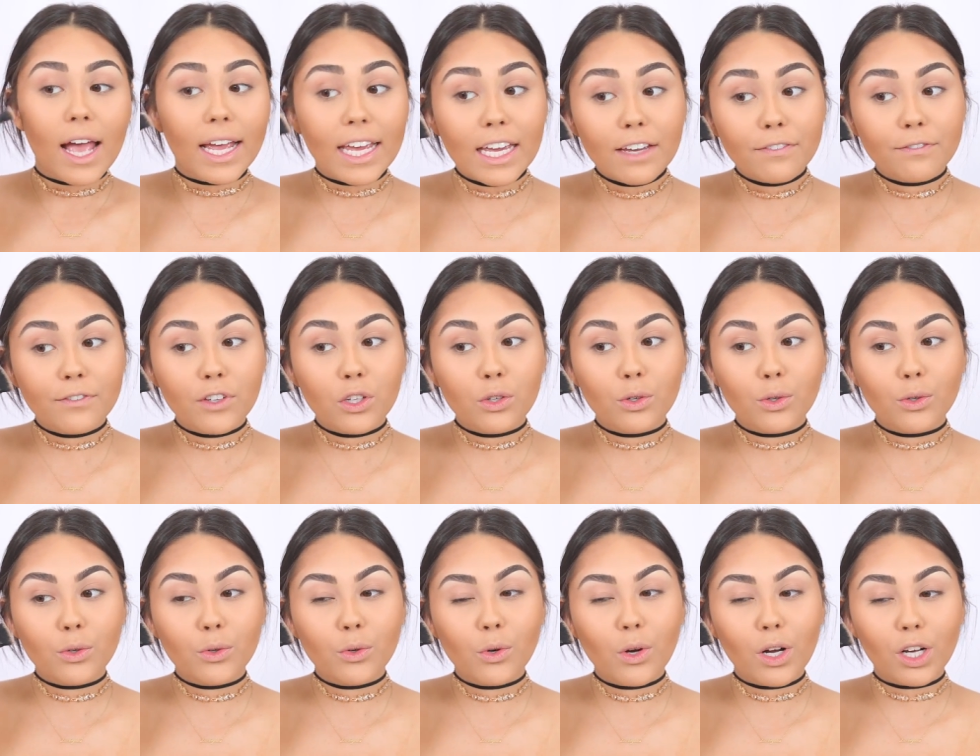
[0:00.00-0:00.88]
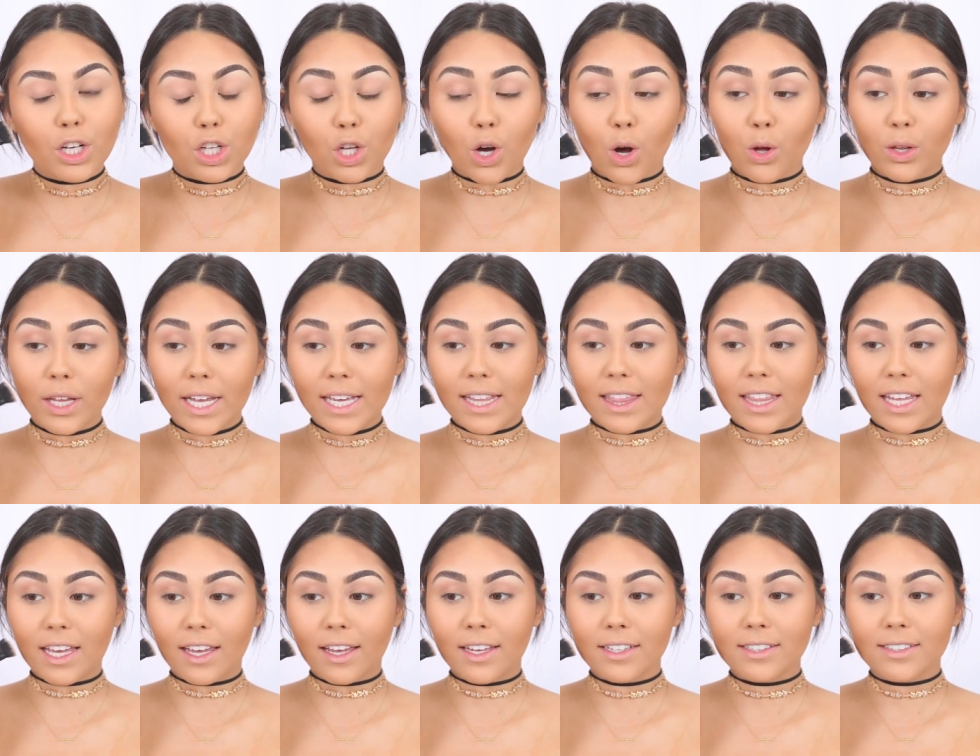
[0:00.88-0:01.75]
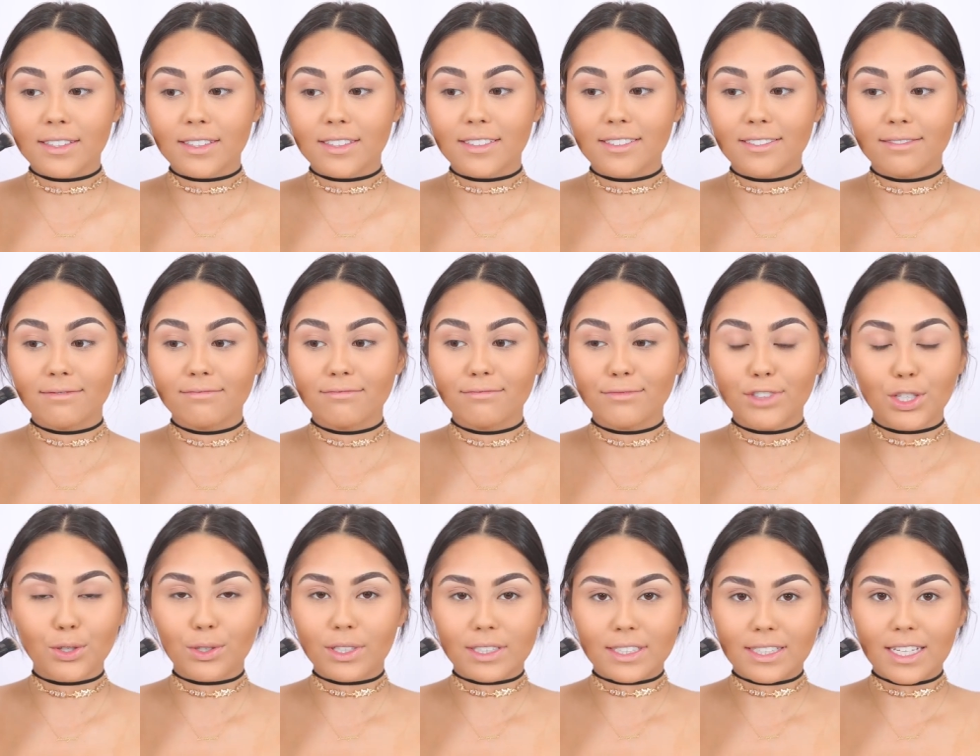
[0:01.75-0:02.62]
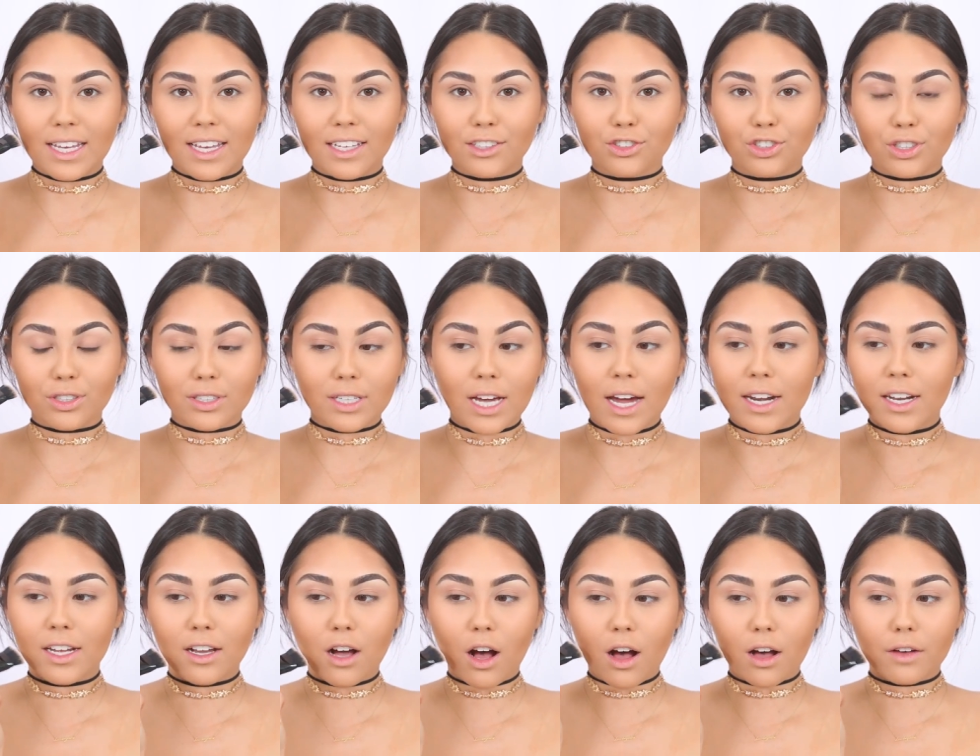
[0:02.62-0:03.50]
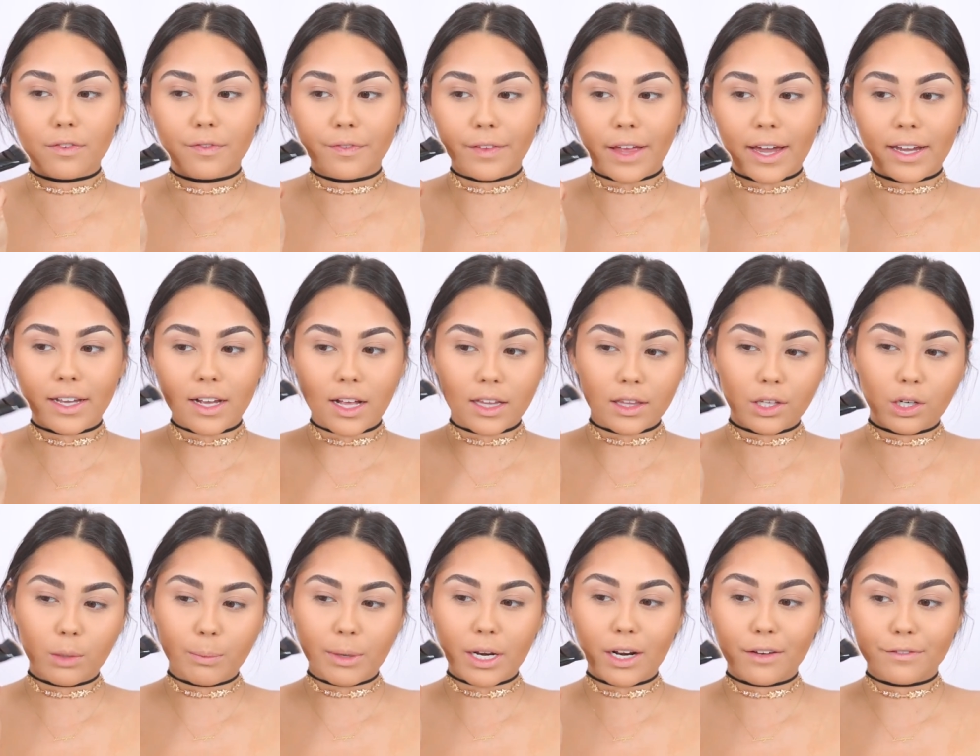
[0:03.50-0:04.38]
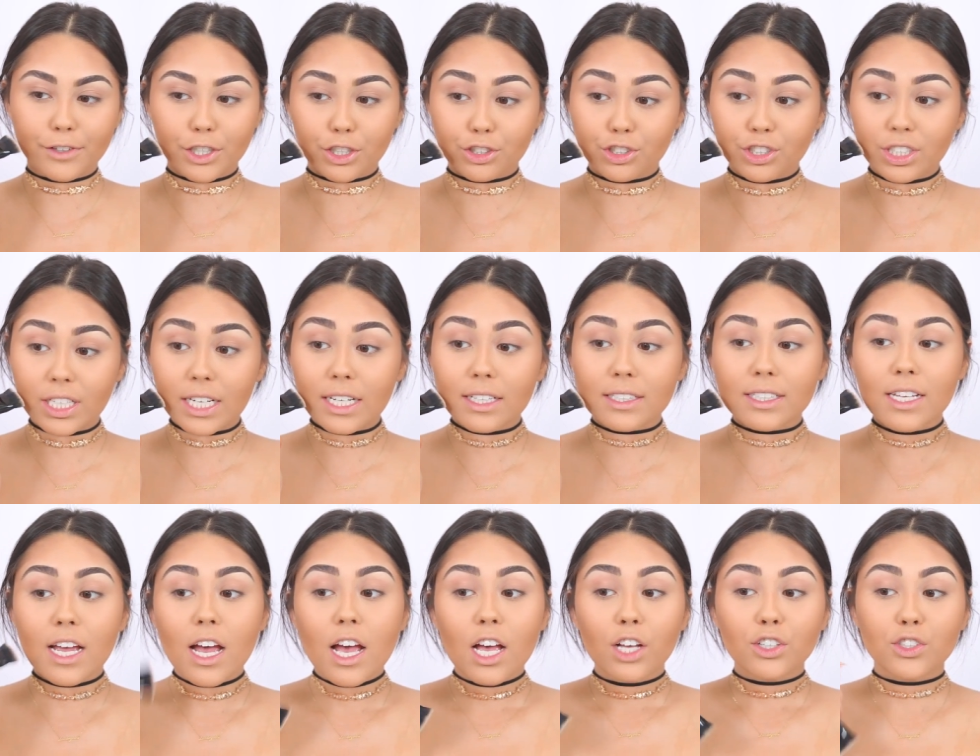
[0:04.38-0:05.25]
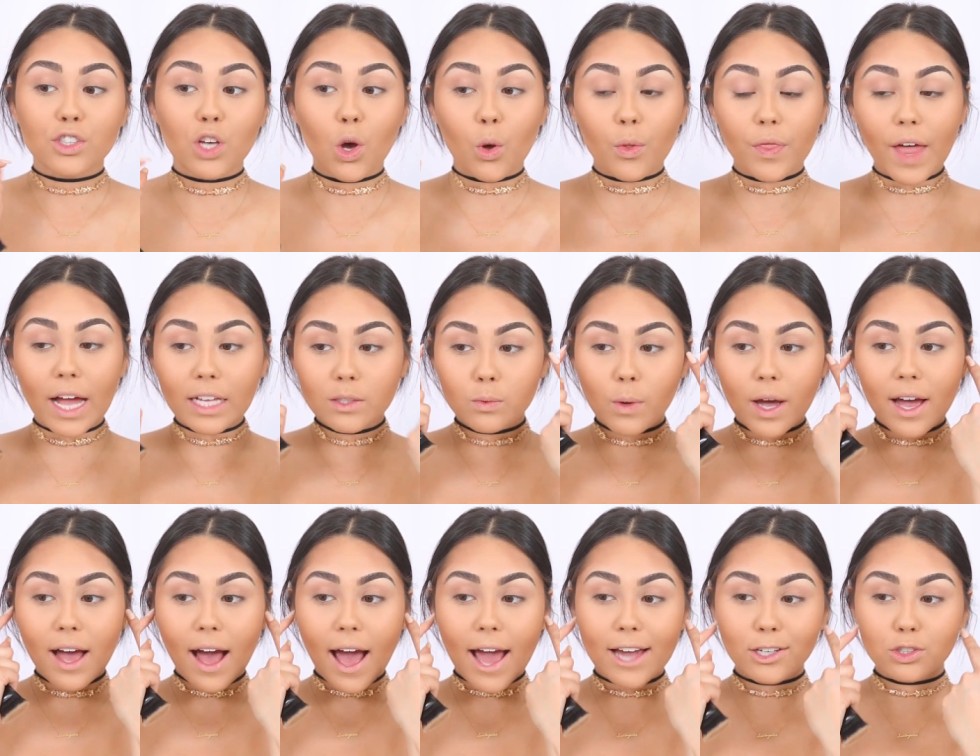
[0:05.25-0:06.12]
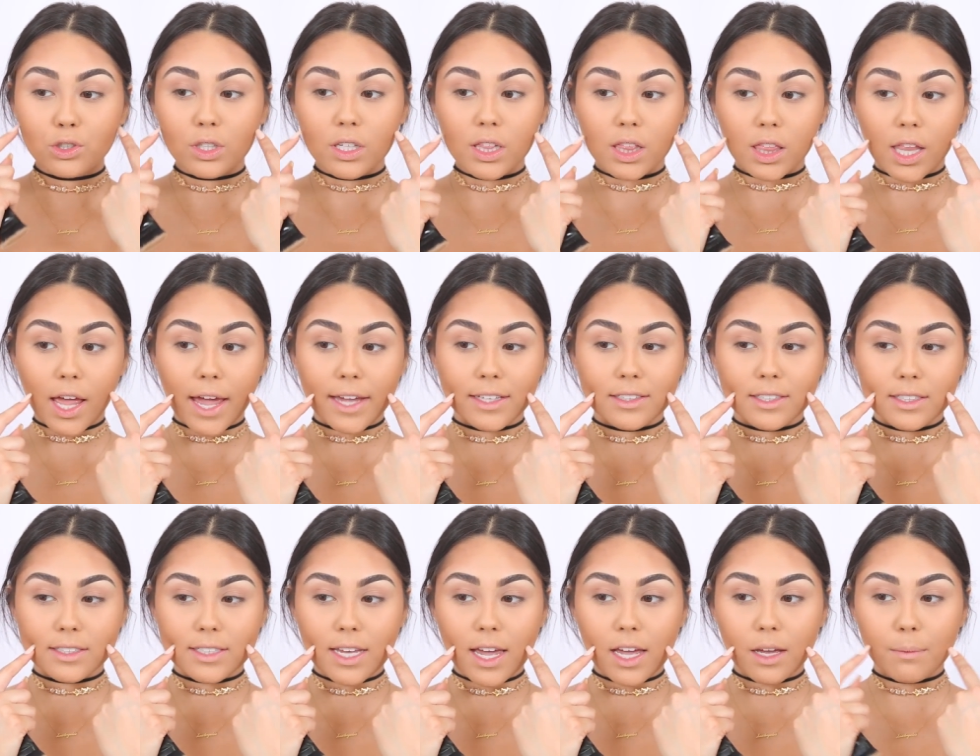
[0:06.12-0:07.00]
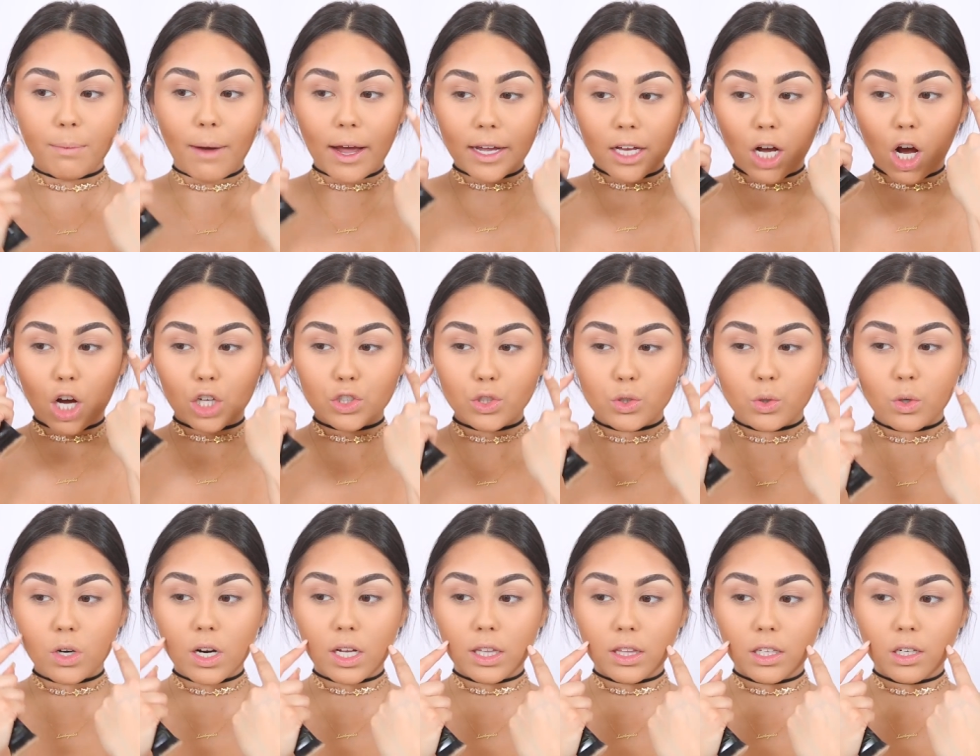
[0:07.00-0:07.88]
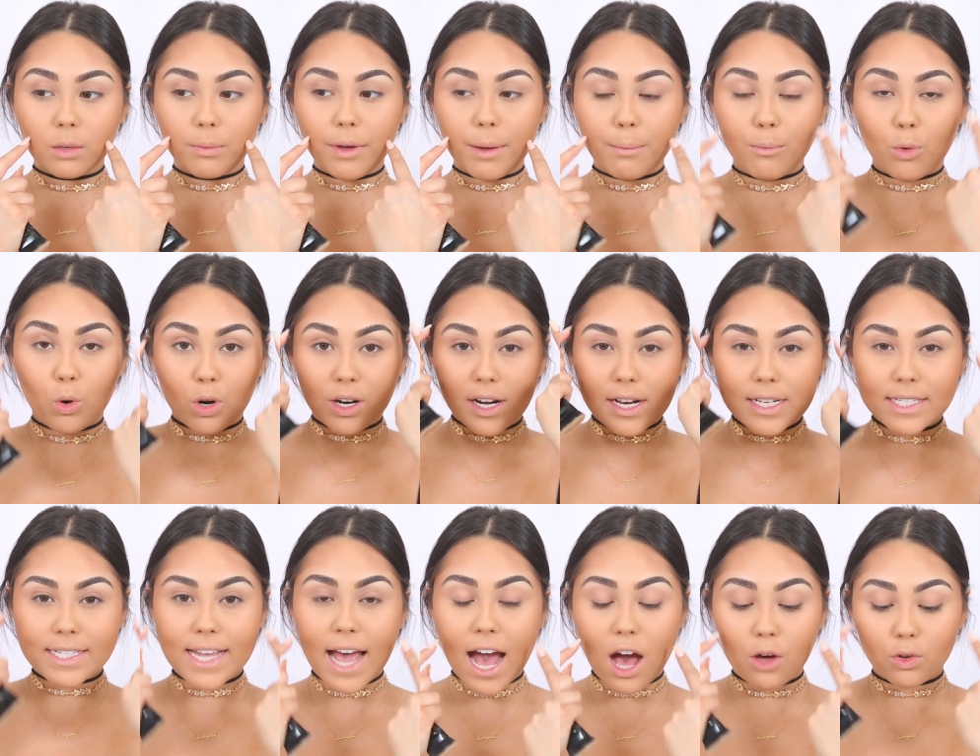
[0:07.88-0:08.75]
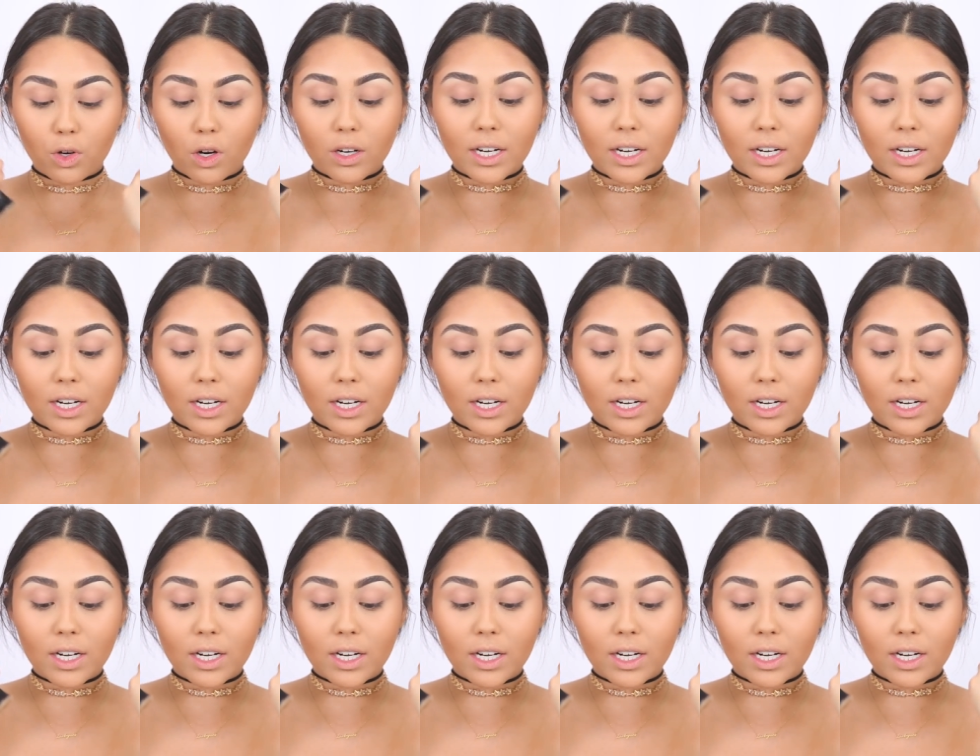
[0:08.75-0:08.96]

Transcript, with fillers: if you go like this, you can see it's just cutting off like a little bit of your cheeks. So that's why I actually like to take my contour a little bit more down